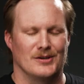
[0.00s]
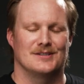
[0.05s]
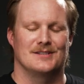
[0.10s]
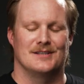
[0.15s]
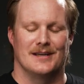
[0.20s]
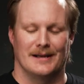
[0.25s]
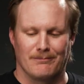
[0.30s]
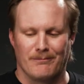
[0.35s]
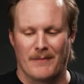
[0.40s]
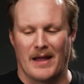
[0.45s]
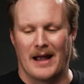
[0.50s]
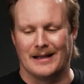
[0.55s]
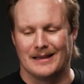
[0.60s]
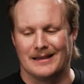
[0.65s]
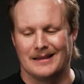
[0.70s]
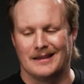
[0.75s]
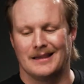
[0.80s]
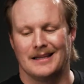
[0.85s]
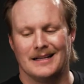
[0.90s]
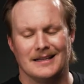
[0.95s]
stick, I
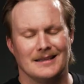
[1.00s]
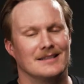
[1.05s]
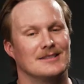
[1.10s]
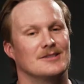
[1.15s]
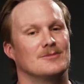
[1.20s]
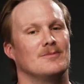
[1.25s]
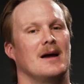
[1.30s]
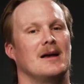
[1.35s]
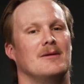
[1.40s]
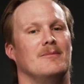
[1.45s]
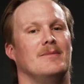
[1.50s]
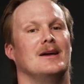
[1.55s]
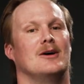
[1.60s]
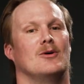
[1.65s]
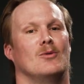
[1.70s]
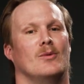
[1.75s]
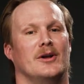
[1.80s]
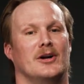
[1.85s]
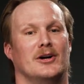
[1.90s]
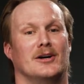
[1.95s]
think this might be
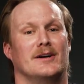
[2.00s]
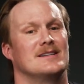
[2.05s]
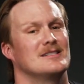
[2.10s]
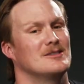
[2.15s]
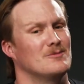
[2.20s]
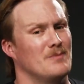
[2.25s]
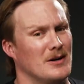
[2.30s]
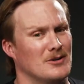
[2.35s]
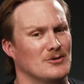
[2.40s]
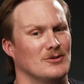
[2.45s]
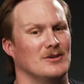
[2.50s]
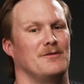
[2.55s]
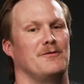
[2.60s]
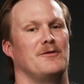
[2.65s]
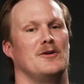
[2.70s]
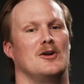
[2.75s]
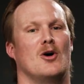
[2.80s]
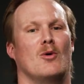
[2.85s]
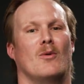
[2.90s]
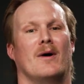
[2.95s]
a winner, especially
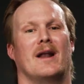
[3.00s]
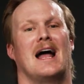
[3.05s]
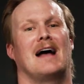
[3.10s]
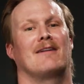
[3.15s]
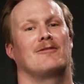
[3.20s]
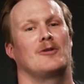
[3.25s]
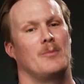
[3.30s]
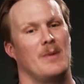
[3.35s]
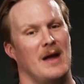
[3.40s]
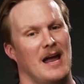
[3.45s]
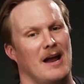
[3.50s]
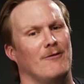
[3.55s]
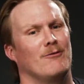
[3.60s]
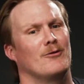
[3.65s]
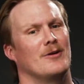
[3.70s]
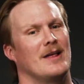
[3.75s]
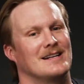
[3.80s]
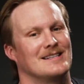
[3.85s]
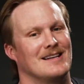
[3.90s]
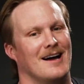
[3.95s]
if you don't want to have to pay
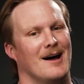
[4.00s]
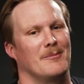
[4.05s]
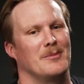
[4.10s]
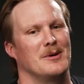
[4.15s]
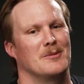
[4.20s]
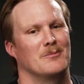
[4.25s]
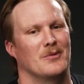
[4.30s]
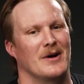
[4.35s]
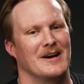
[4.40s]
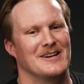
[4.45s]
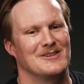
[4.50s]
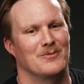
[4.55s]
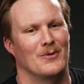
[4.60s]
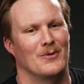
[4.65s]
for that top end price